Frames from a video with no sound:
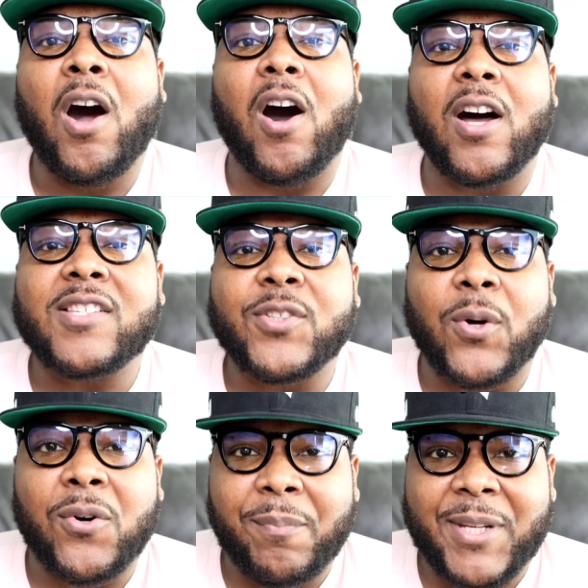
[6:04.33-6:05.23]

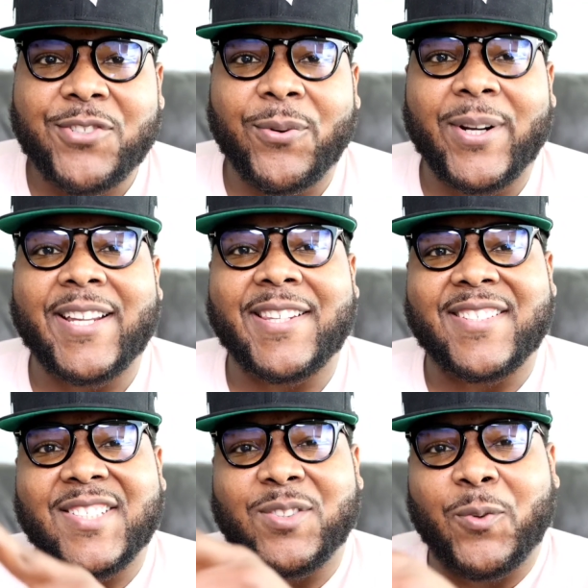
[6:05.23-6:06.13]
Also, be sure to hit
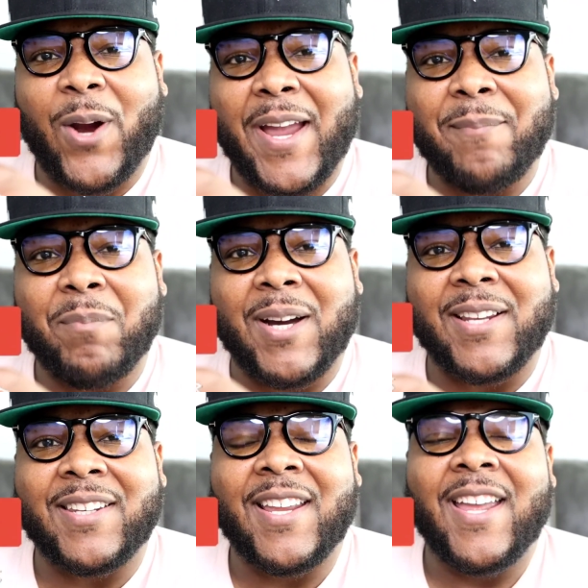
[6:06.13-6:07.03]
the subscribe
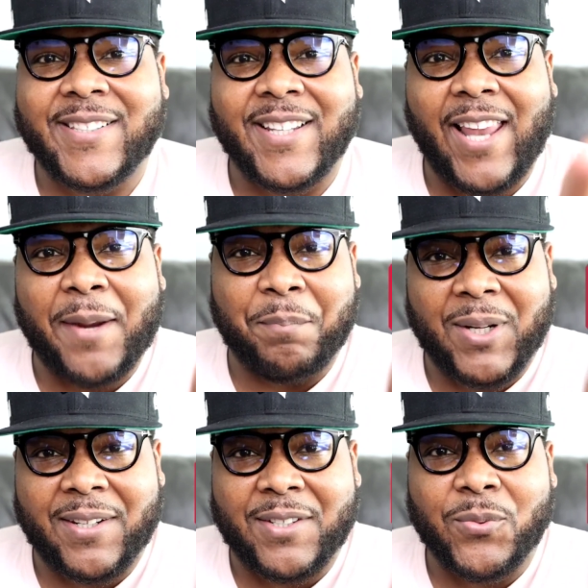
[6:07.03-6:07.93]
button, the like
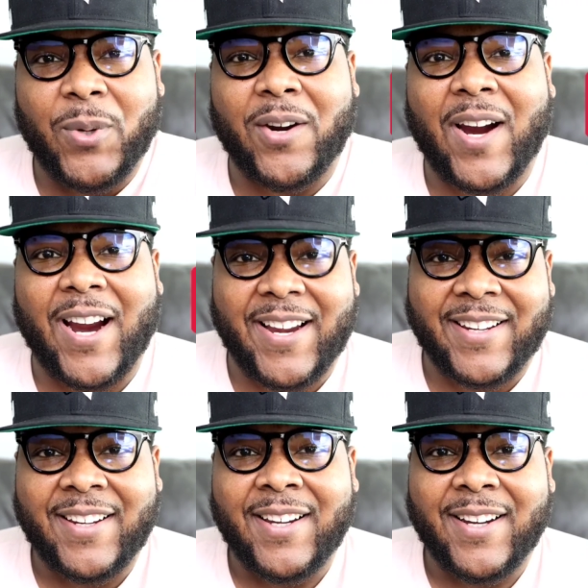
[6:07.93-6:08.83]
button as well, all right?